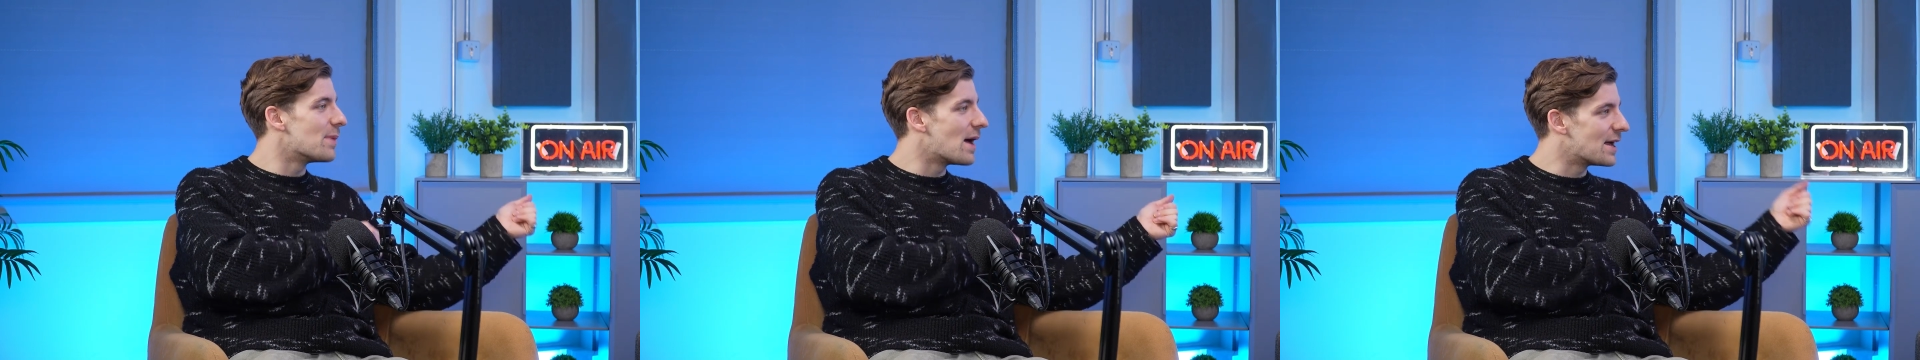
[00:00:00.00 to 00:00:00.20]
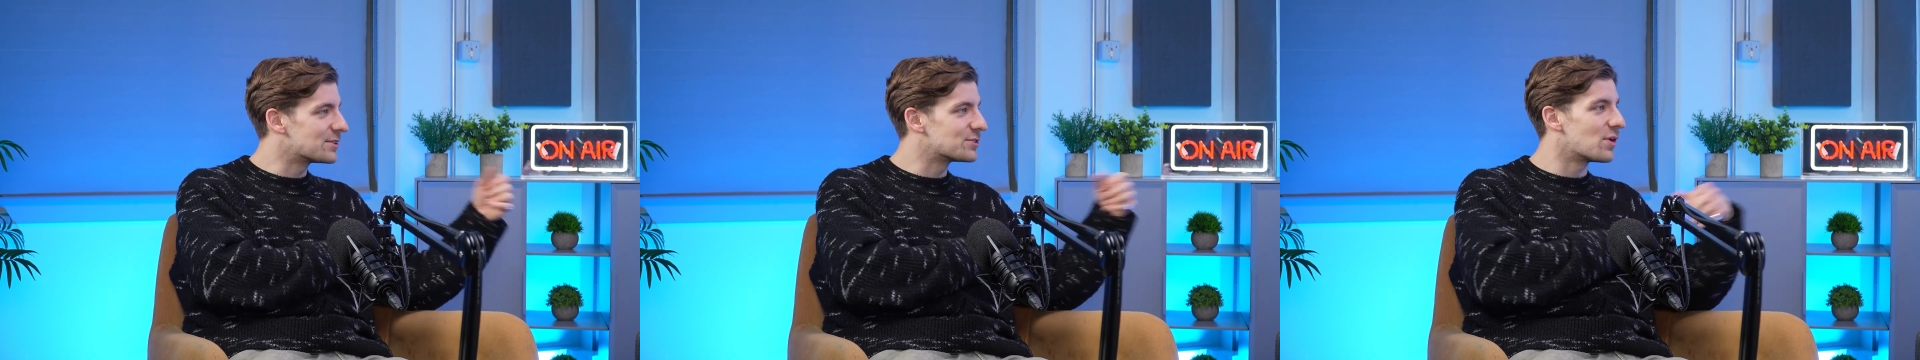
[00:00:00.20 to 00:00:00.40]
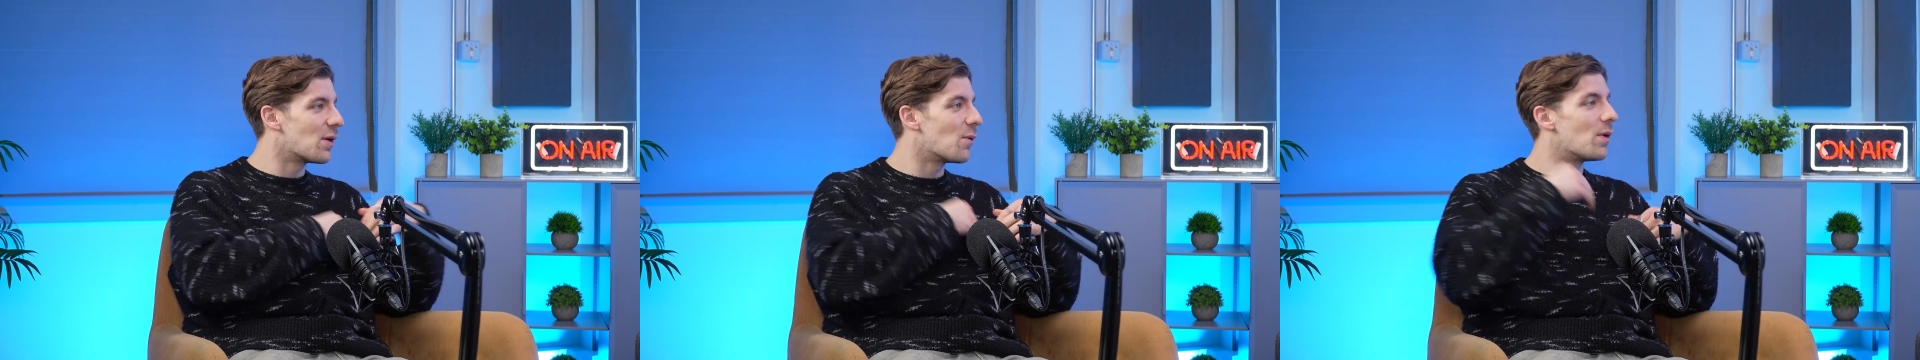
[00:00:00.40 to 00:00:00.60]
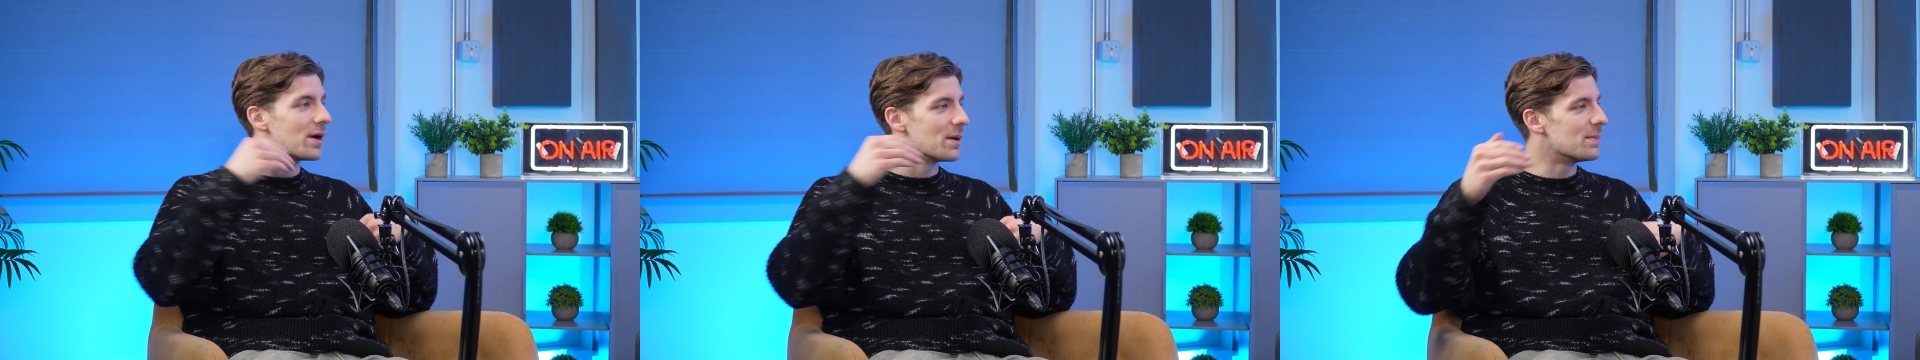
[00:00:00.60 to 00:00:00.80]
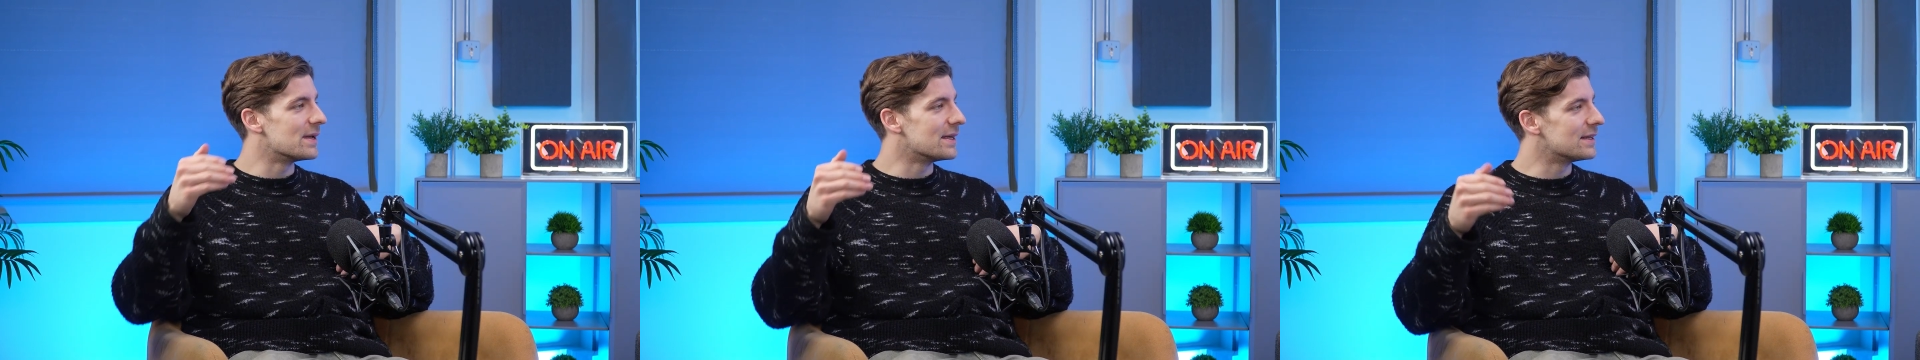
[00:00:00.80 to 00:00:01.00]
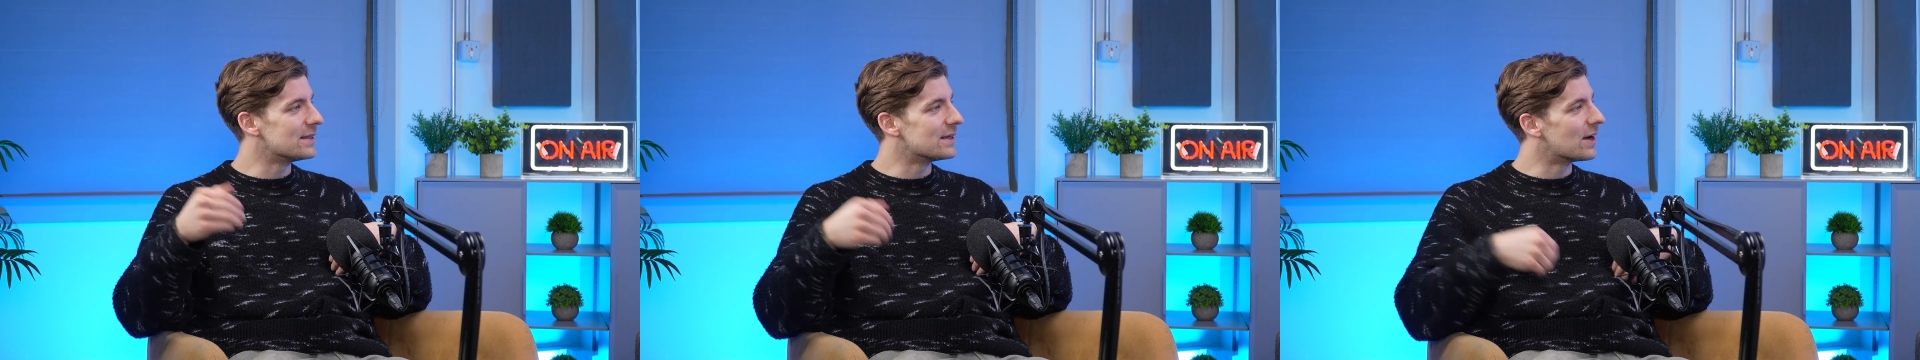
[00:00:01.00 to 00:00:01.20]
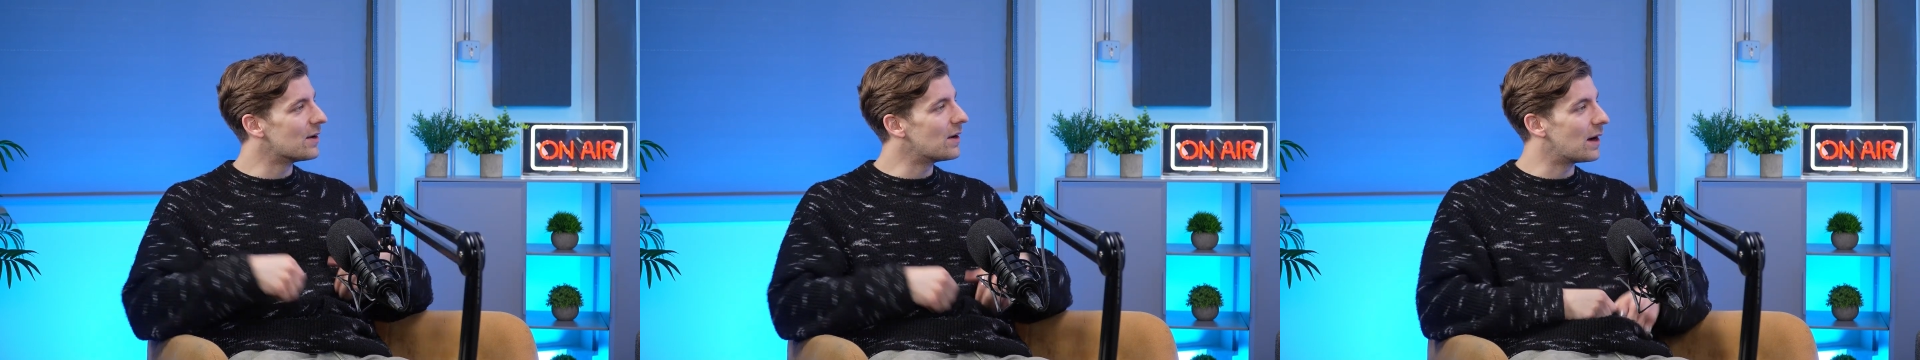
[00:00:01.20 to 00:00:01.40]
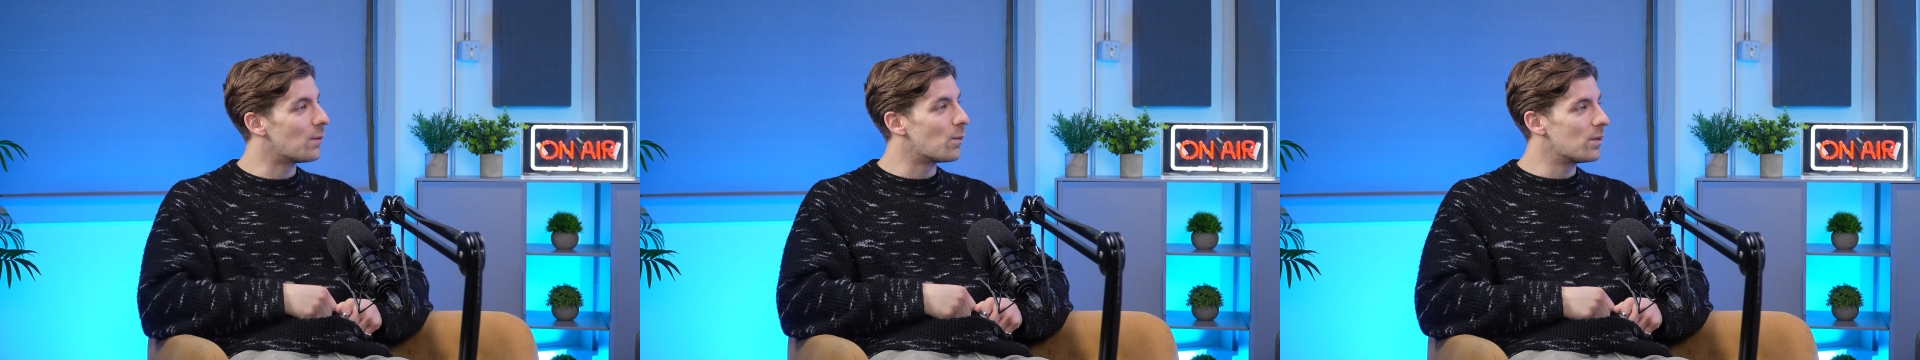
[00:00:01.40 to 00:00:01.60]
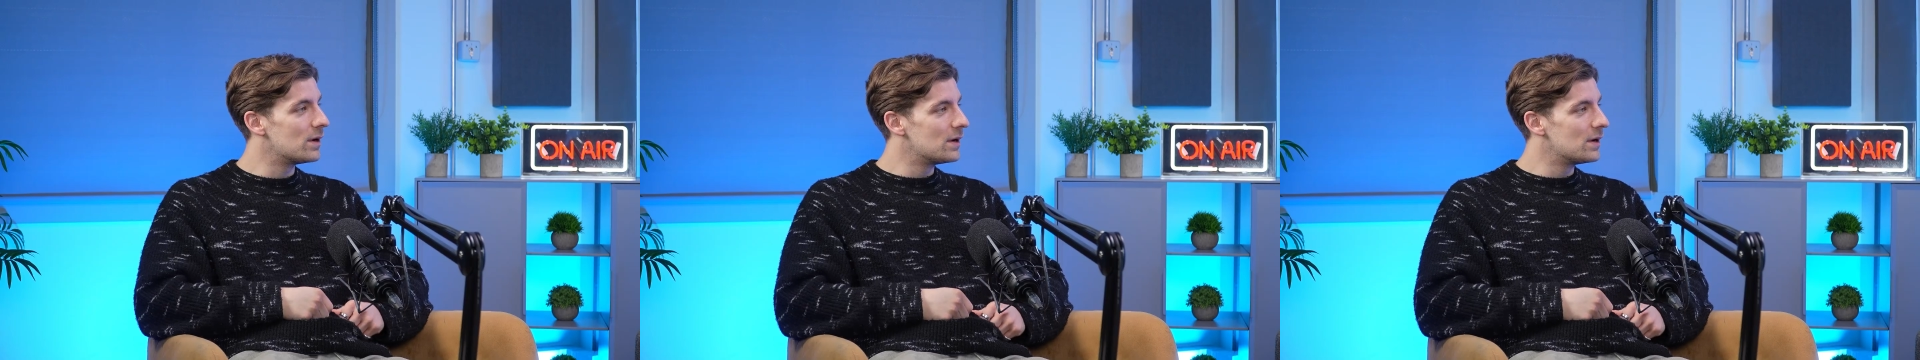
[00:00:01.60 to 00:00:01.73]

best, or I want to be, you know.